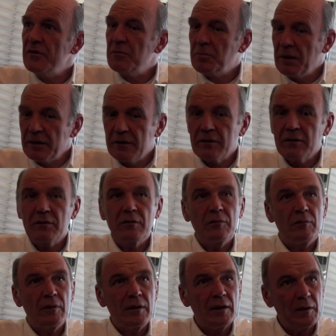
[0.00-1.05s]
it better to
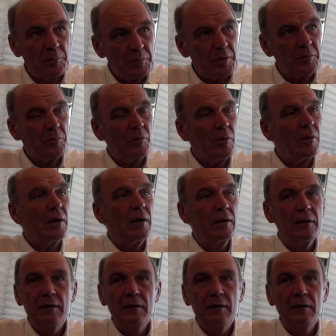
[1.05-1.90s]
go a little bit more